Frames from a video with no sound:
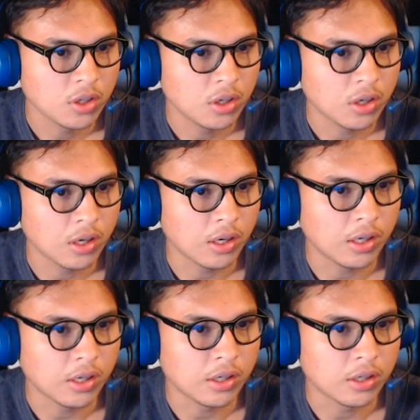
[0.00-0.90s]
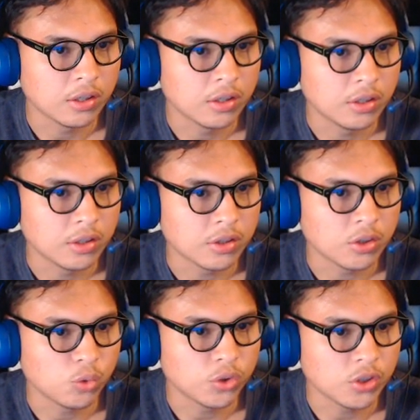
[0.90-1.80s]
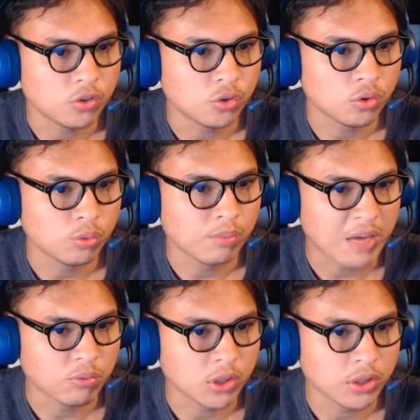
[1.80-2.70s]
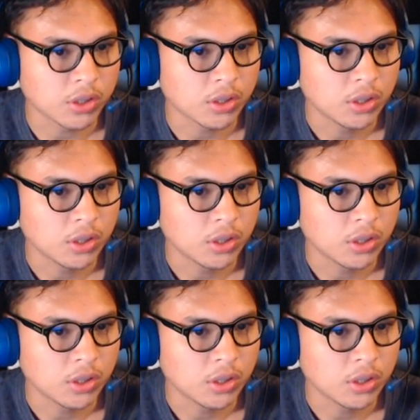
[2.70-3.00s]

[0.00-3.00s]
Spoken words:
you will need to manually